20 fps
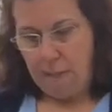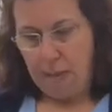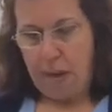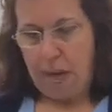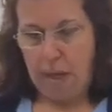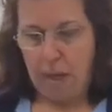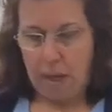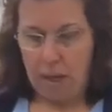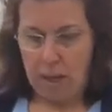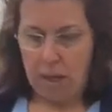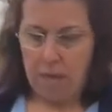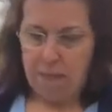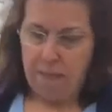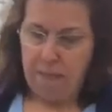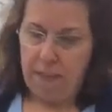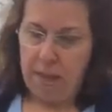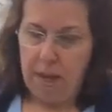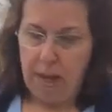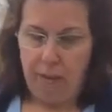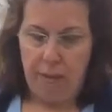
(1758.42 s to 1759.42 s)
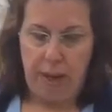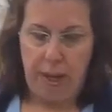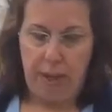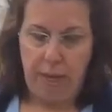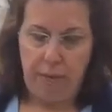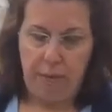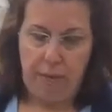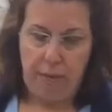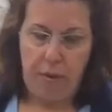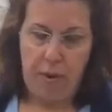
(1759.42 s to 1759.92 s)
But um,
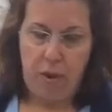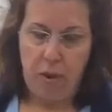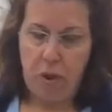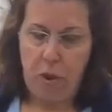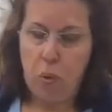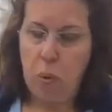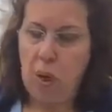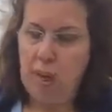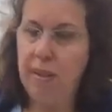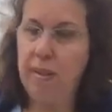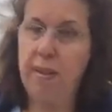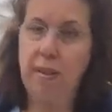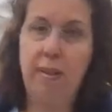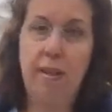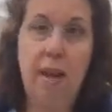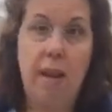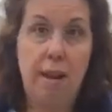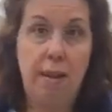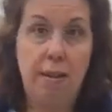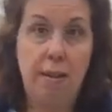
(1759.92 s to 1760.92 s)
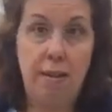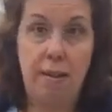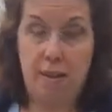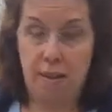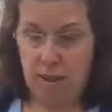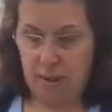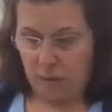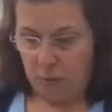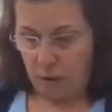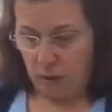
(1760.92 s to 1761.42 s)
anyway, they're twice the size as
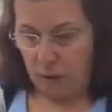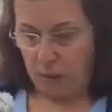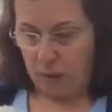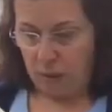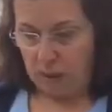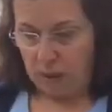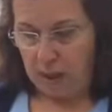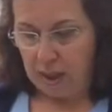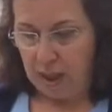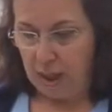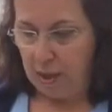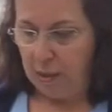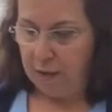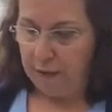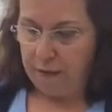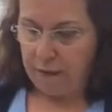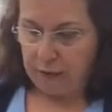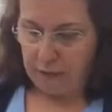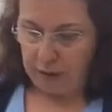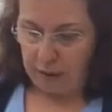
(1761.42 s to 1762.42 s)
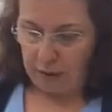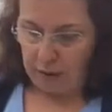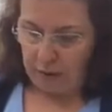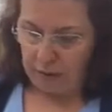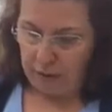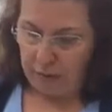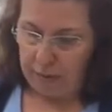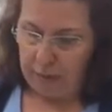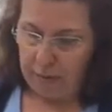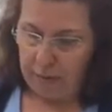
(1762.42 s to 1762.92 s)
the smaller ones. I think they're 50,
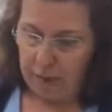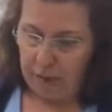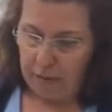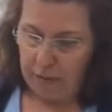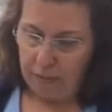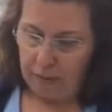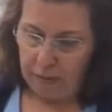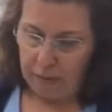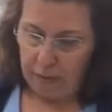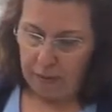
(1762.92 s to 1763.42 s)
maybe they're